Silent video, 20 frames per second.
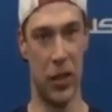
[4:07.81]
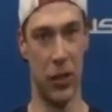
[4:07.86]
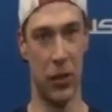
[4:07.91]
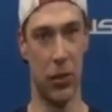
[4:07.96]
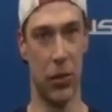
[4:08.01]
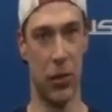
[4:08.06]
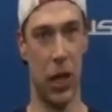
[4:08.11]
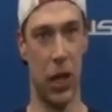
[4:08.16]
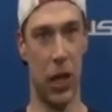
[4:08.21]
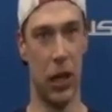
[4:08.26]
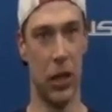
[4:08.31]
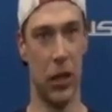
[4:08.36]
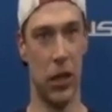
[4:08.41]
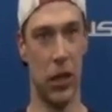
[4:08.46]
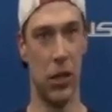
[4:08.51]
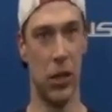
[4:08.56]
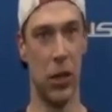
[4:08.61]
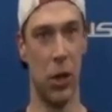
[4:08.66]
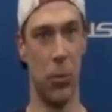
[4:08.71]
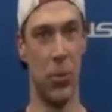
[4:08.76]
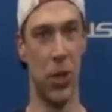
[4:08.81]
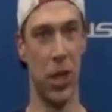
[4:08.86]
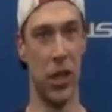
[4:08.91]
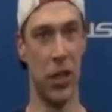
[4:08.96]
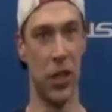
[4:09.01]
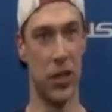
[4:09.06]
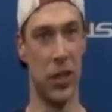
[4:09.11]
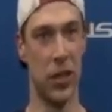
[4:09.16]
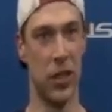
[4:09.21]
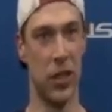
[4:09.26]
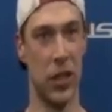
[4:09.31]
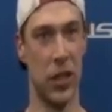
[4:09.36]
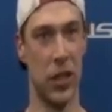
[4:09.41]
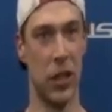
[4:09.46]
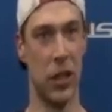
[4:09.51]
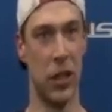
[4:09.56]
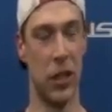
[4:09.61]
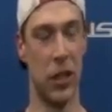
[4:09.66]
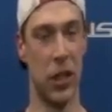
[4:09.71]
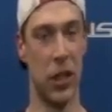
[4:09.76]
to, you know, be
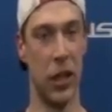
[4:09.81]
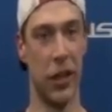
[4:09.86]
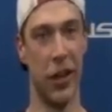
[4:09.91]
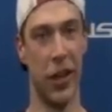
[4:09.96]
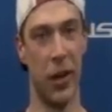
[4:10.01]
consistent and